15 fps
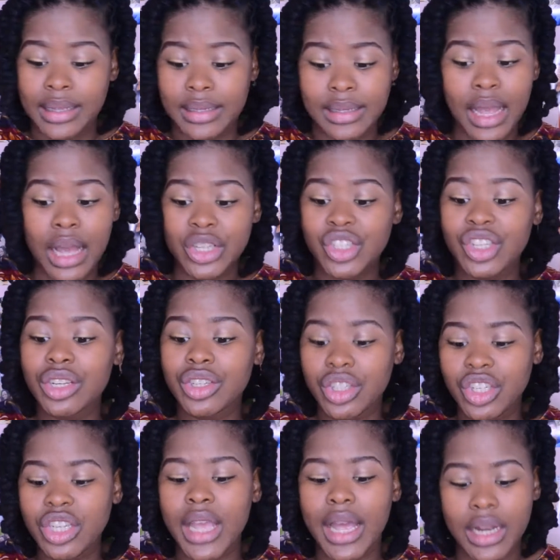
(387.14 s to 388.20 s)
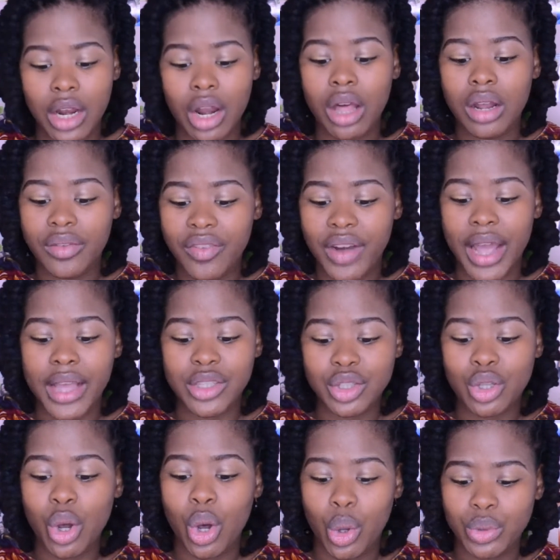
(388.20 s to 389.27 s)
yeah, she had a lot of nice
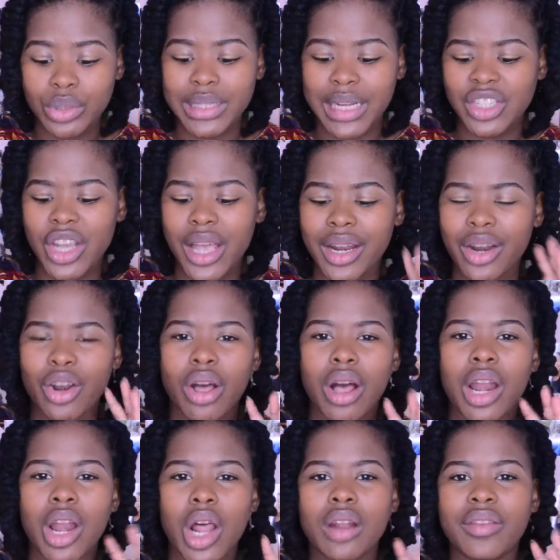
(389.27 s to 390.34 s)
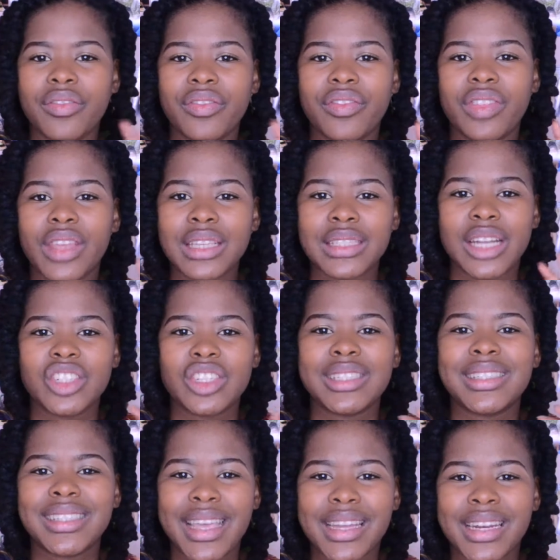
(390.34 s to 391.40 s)
quotes. Like she had a lot of things that she
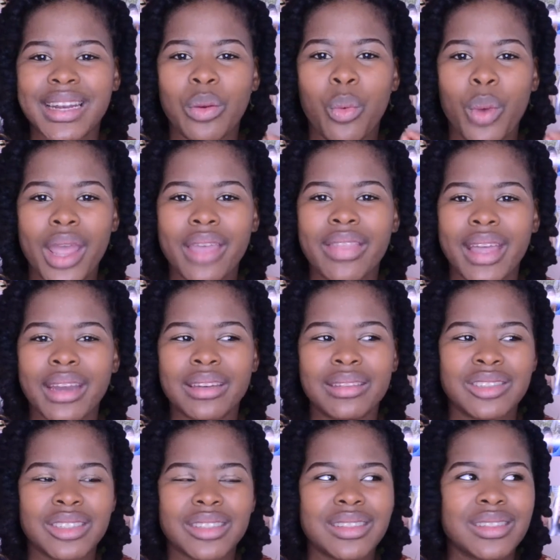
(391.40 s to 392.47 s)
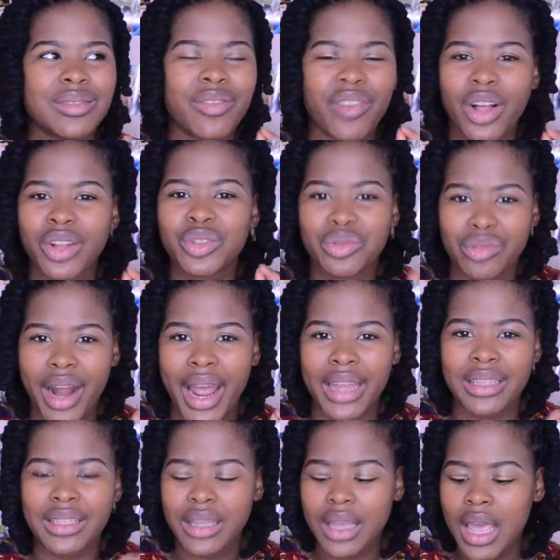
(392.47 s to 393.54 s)
said in a way that just felt
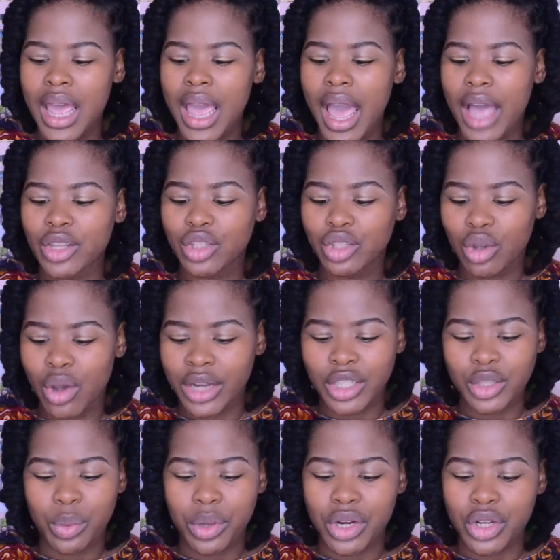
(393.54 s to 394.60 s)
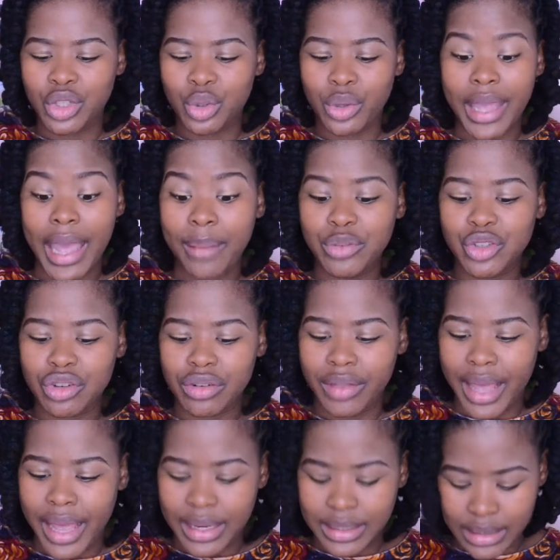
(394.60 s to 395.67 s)
right, and so I just wanted to capture
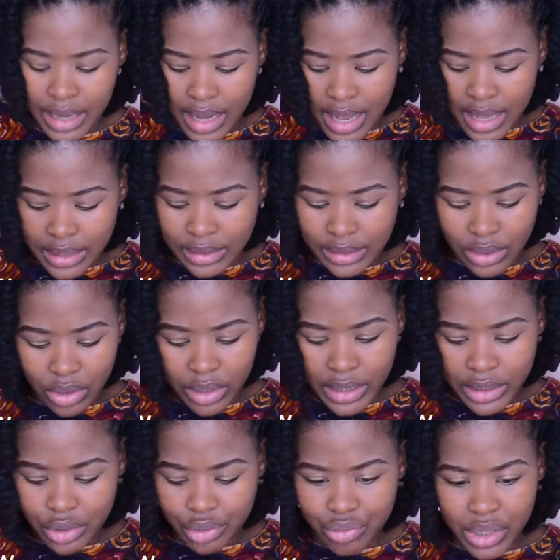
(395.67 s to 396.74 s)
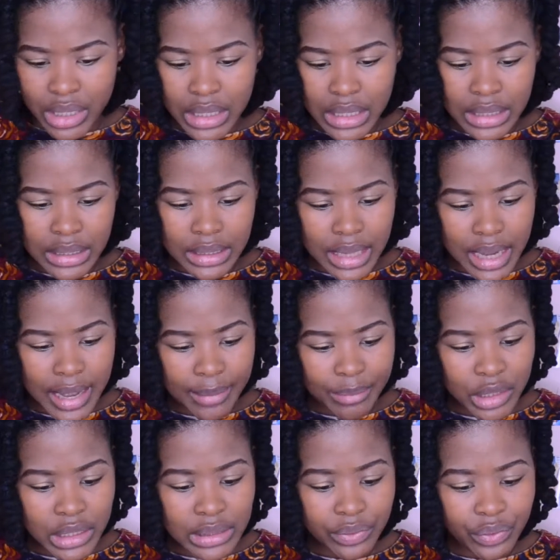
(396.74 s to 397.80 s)
that. So let's read.
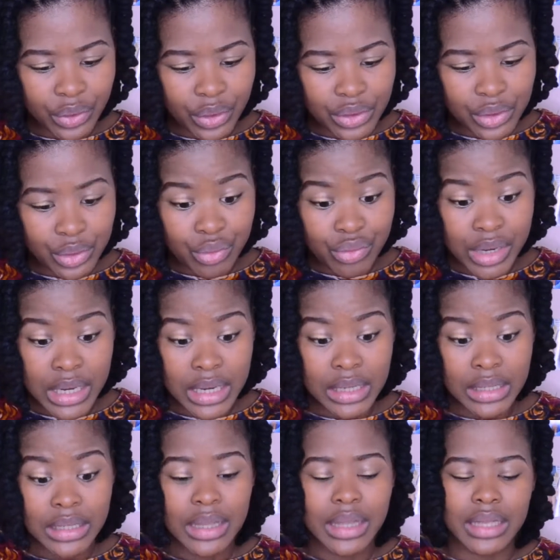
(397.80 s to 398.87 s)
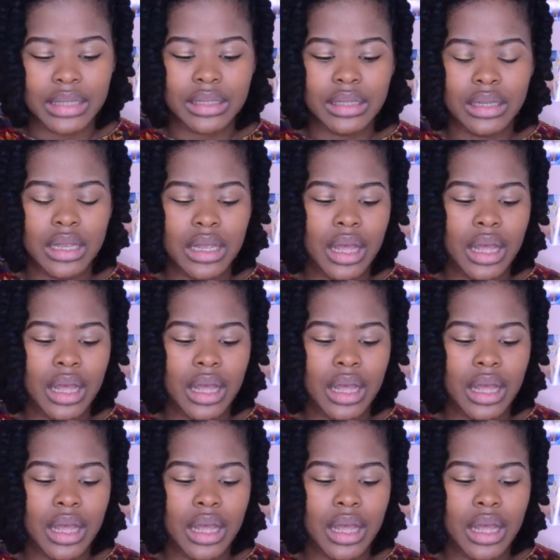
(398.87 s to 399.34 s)
Let's first read this